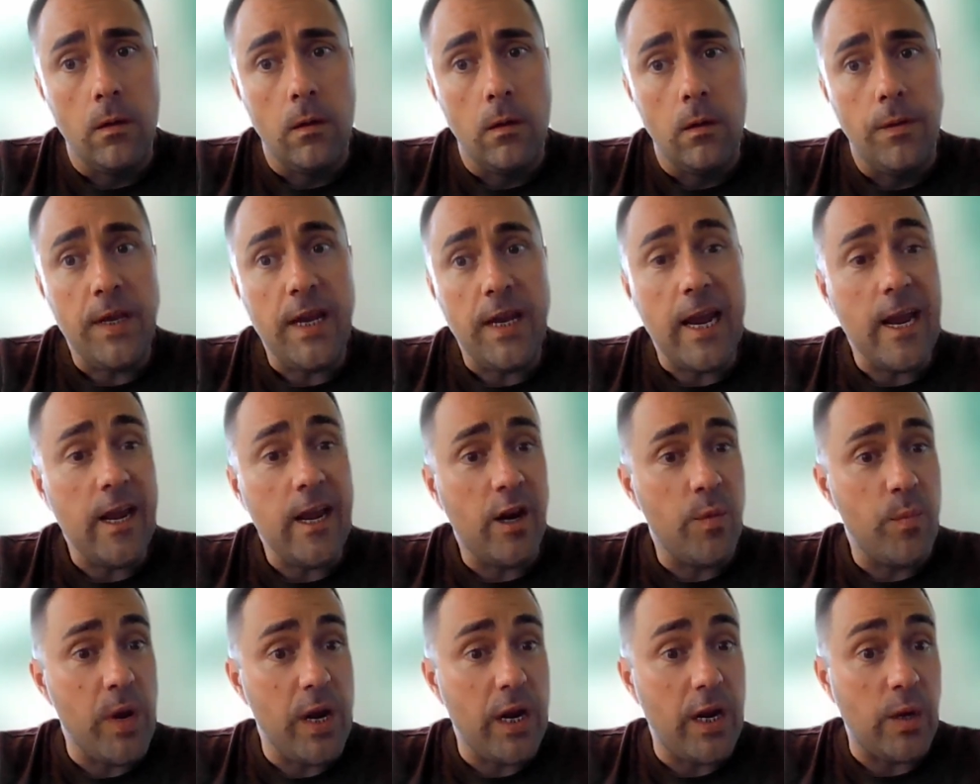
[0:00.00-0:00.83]
the
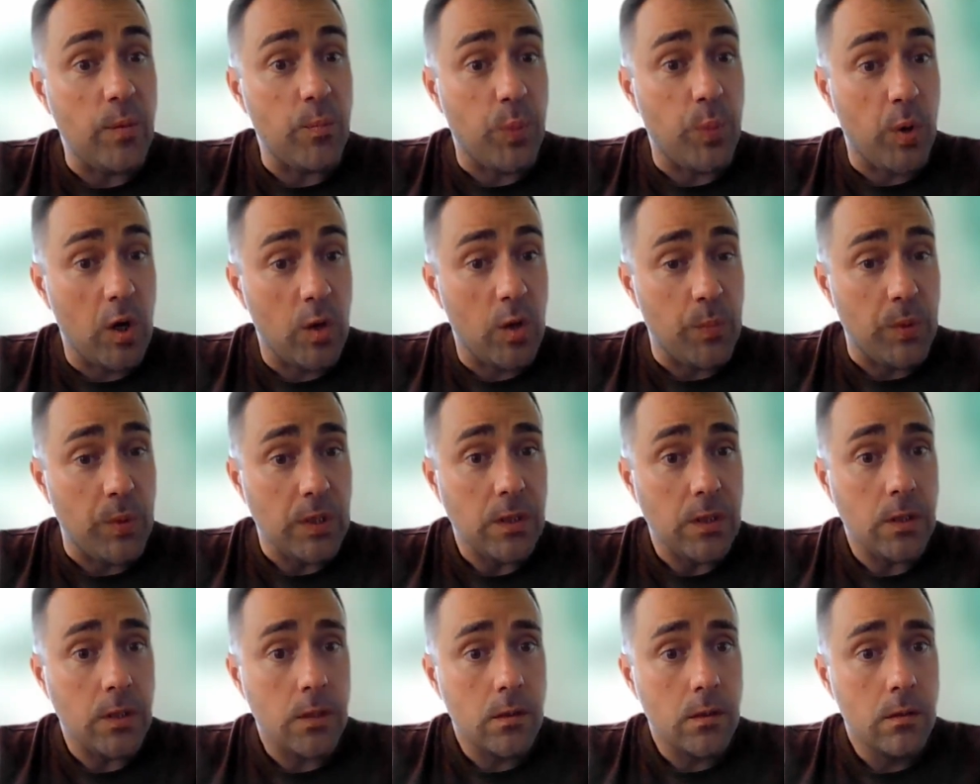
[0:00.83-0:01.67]
animating
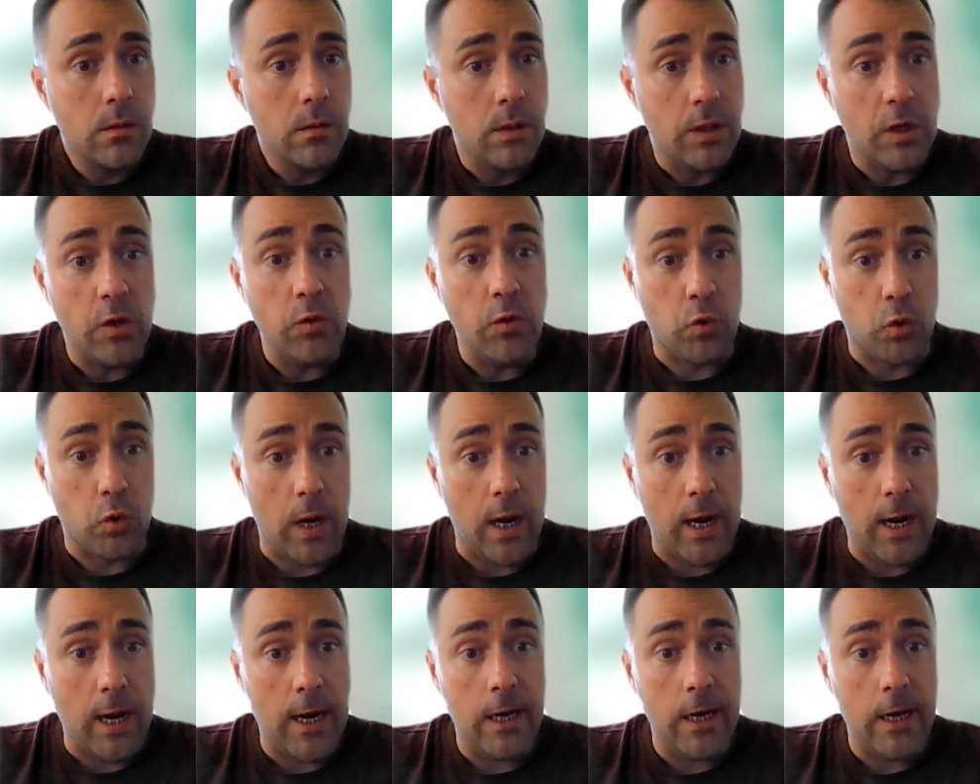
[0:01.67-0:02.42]
purpose, you try